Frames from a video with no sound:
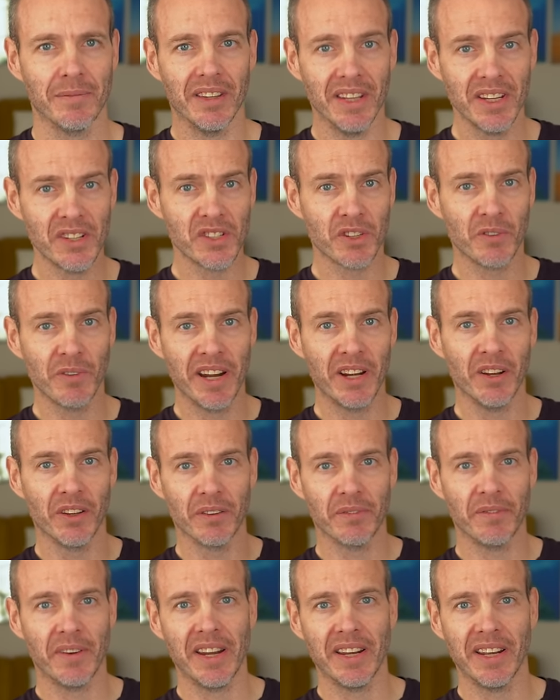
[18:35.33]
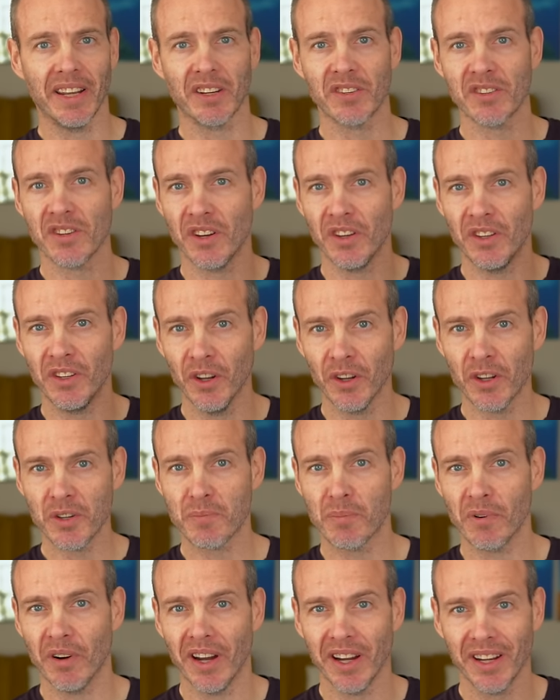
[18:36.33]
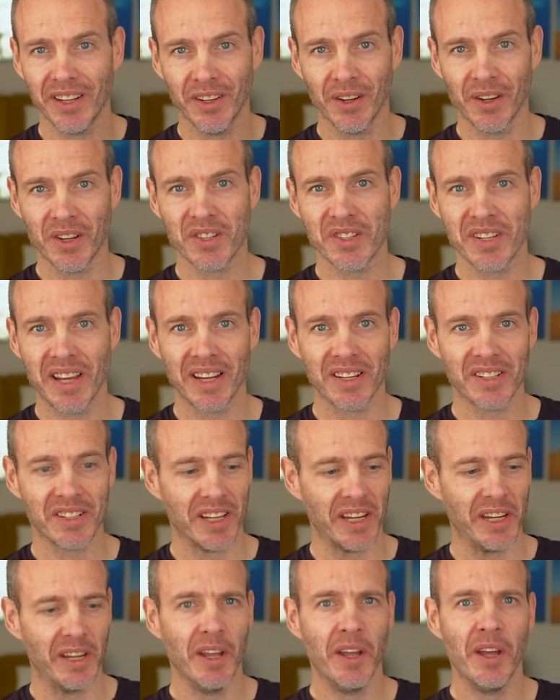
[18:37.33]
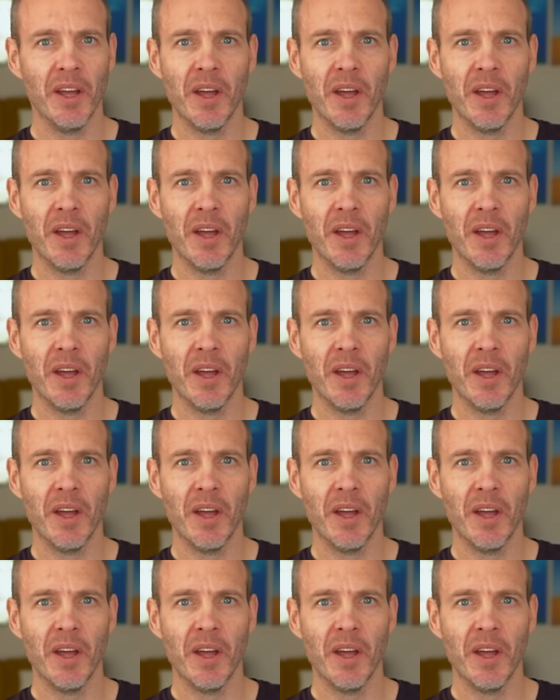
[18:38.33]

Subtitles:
This screen on the Fenix, not as bright, not as sexy,